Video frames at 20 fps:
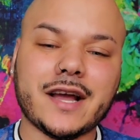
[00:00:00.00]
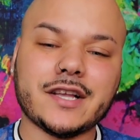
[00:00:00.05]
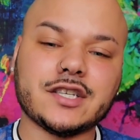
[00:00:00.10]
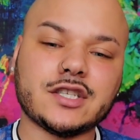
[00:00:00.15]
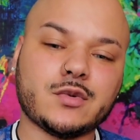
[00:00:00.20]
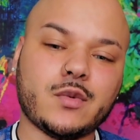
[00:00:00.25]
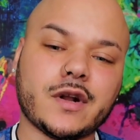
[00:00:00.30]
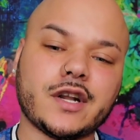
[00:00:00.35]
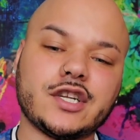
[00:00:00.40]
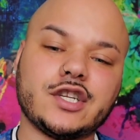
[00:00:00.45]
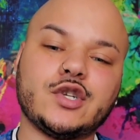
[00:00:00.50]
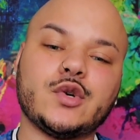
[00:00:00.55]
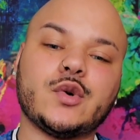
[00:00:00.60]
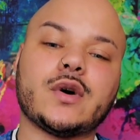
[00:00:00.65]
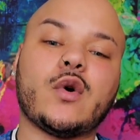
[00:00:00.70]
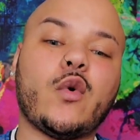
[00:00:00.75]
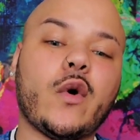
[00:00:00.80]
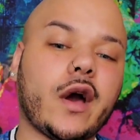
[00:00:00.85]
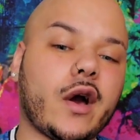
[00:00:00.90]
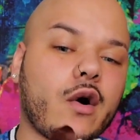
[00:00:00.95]
I just wanted to do
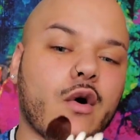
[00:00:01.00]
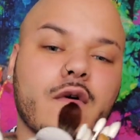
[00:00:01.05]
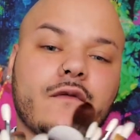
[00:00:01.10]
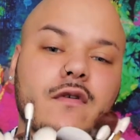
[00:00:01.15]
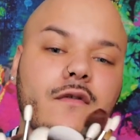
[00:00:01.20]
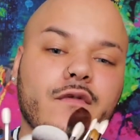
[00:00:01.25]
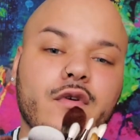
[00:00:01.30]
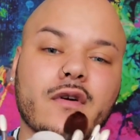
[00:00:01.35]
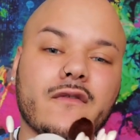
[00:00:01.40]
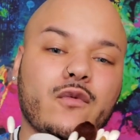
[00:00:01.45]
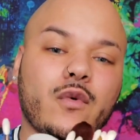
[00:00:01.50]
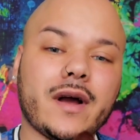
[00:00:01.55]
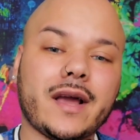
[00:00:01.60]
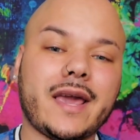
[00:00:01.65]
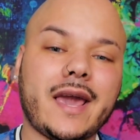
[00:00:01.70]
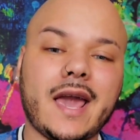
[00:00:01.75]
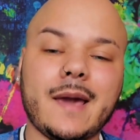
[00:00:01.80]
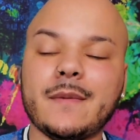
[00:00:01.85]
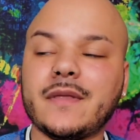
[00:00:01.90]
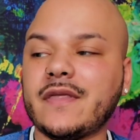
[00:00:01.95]
a quick overview of what
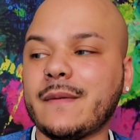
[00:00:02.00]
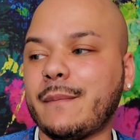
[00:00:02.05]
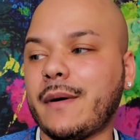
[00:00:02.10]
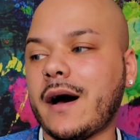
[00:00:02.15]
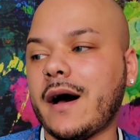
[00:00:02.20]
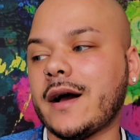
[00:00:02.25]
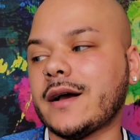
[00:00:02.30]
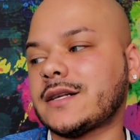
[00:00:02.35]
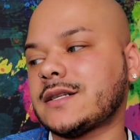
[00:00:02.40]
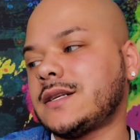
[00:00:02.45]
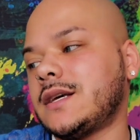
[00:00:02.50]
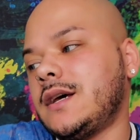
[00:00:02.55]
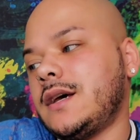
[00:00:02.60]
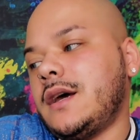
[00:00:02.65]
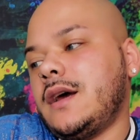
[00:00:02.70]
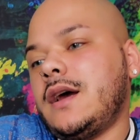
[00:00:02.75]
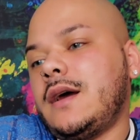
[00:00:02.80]
came in the box.